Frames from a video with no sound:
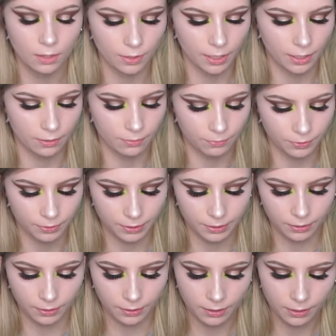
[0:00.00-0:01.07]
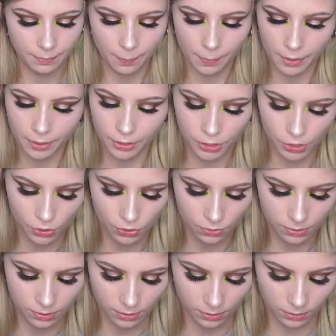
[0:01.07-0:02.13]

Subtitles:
And for the lip, I'm going to use